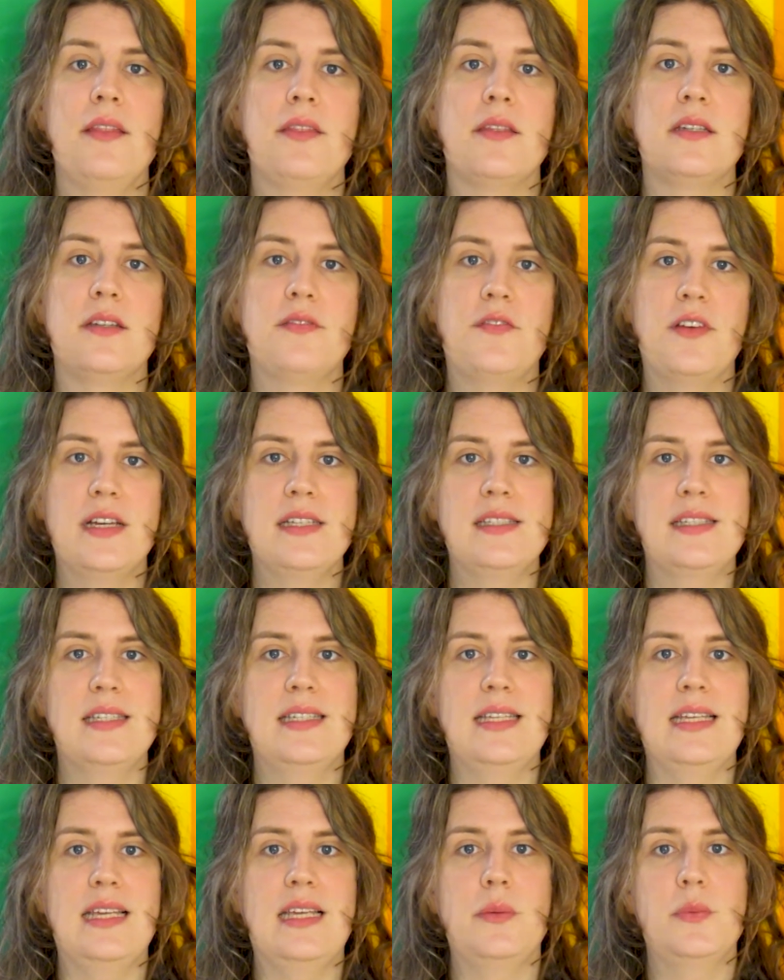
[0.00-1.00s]
the
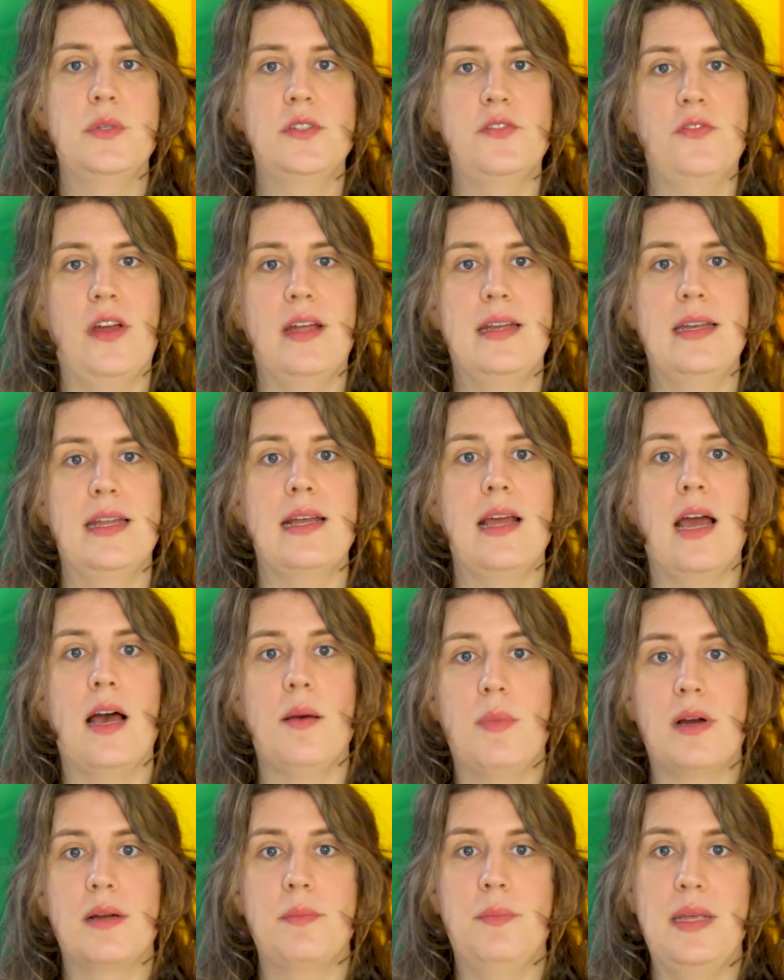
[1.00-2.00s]
diversity he was finding
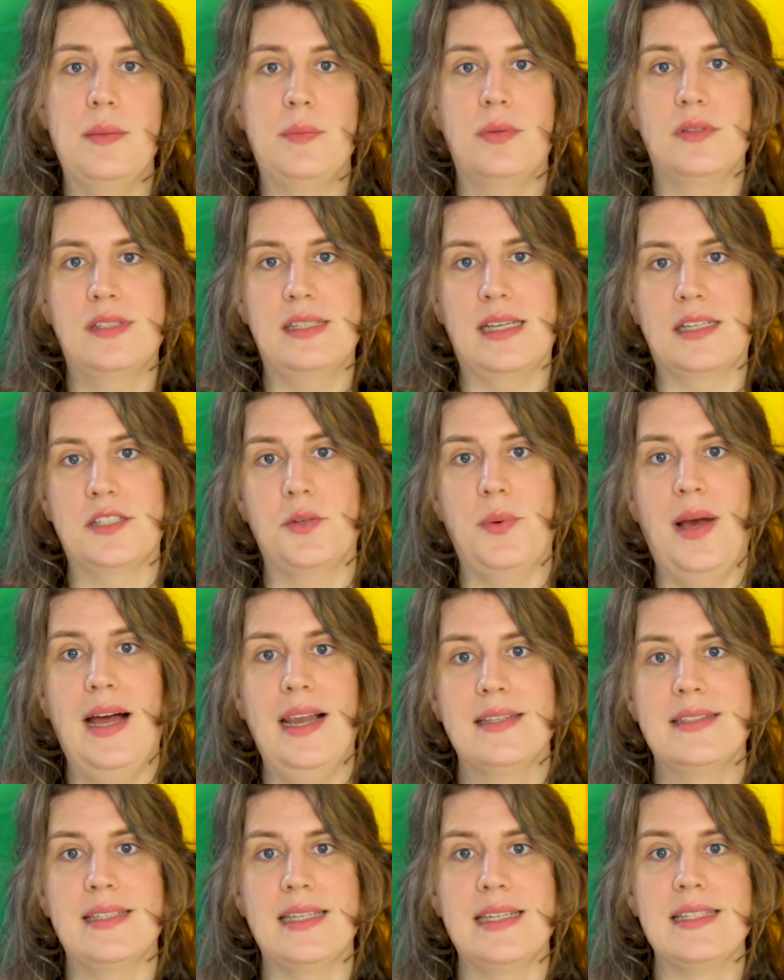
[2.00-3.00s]
among people's
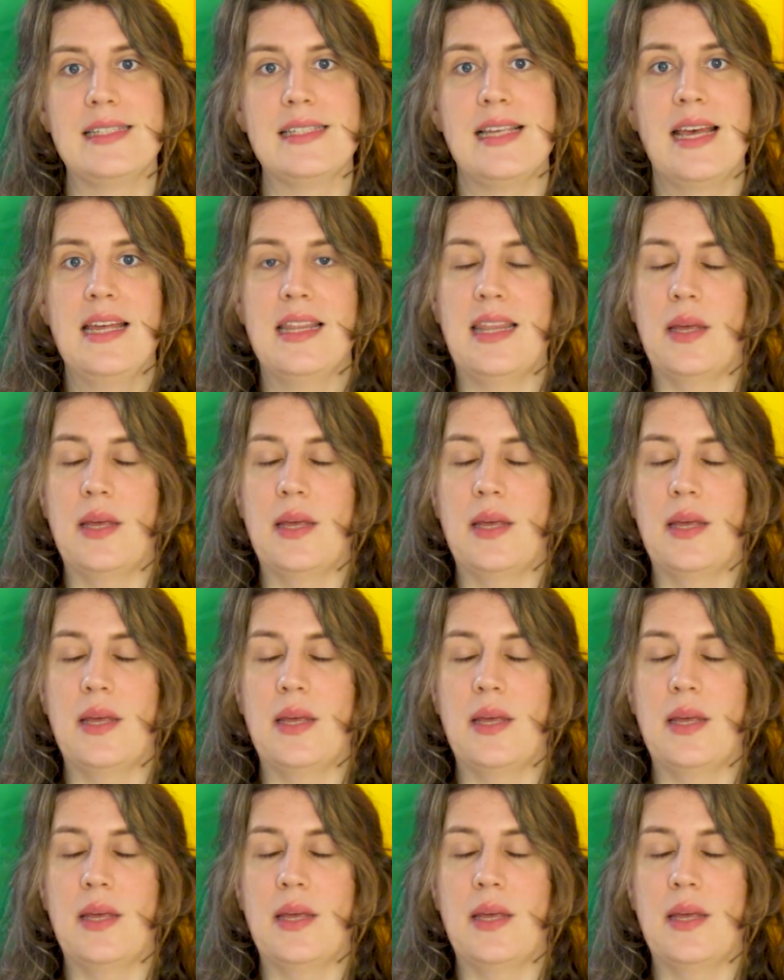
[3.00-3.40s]
sexualities.